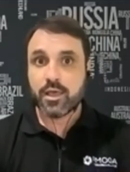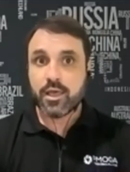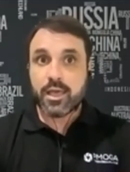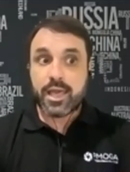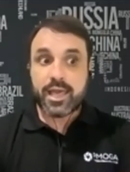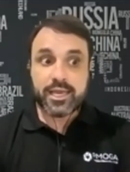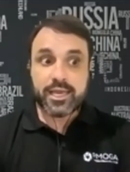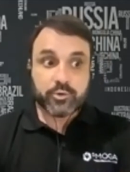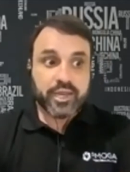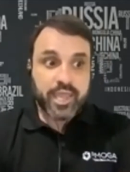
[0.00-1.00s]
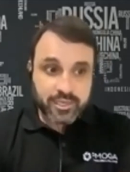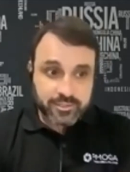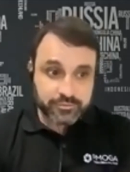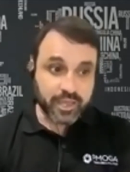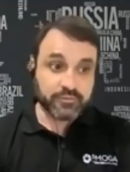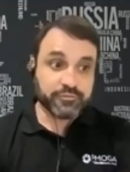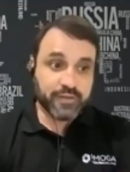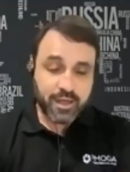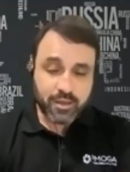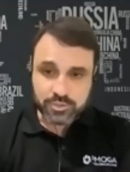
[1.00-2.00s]
create and
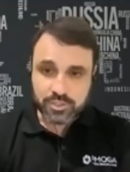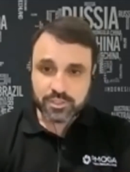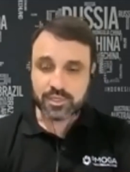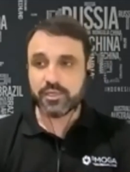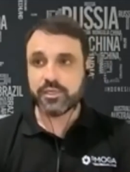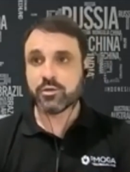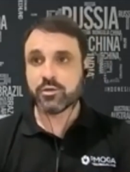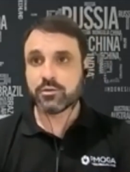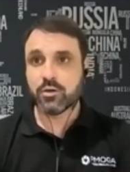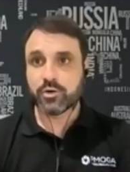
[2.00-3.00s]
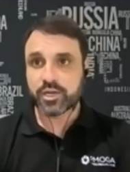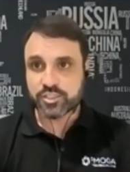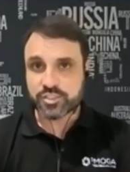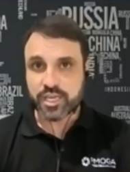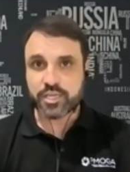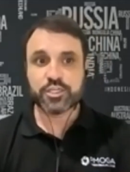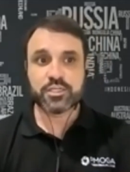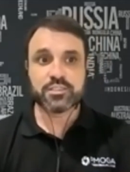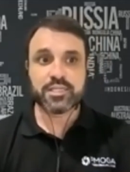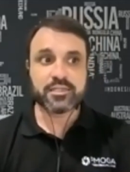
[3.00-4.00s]
found a new organization
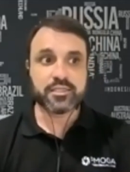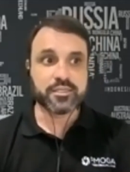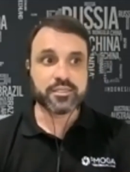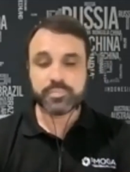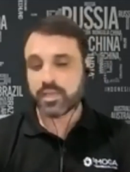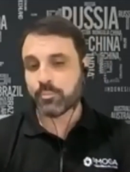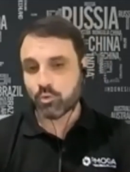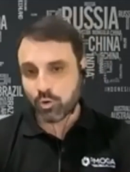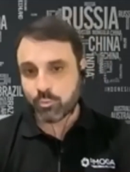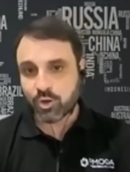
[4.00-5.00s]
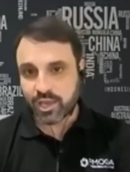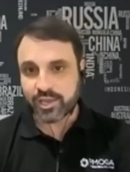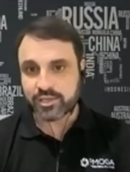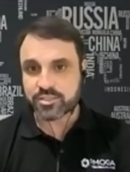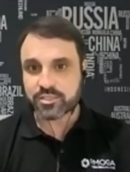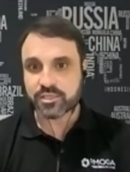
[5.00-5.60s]
that is PMO Global Alliance,